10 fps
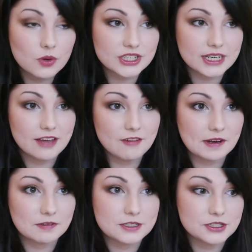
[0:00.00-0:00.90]
which I never
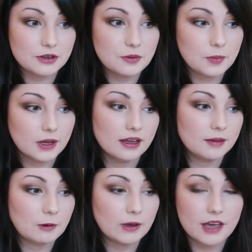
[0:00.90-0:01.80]
ever do, but
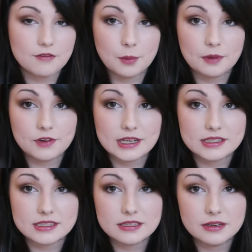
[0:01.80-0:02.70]
I'm going out for my
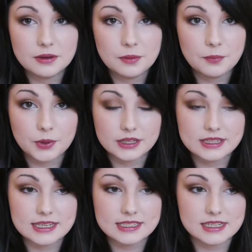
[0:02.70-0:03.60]
friend's
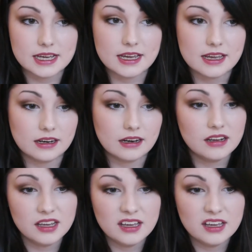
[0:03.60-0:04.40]
birthday tonight and